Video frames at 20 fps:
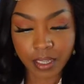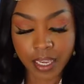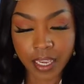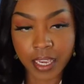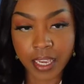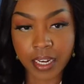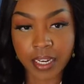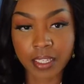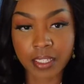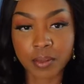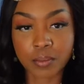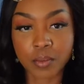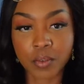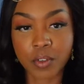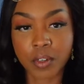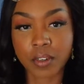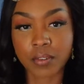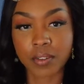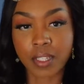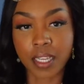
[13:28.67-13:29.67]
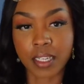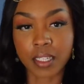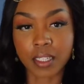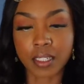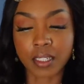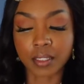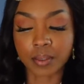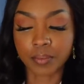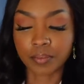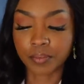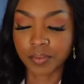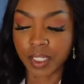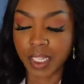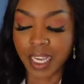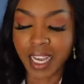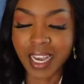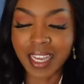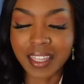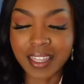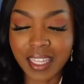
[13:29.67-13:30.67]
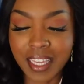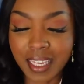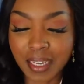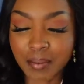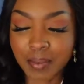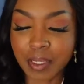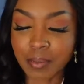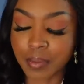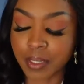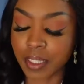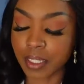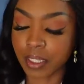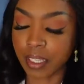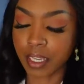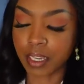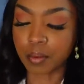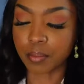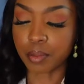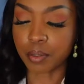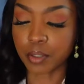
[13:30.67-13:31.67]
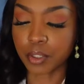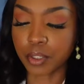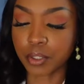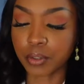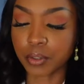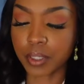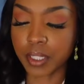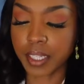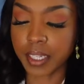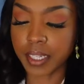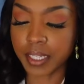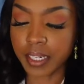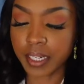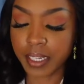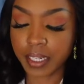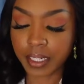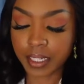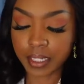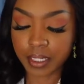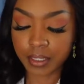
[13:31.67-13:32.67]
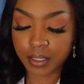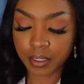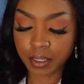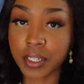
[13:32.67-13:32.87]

It is more of like a, I think I'm smelling like a patchouli in there.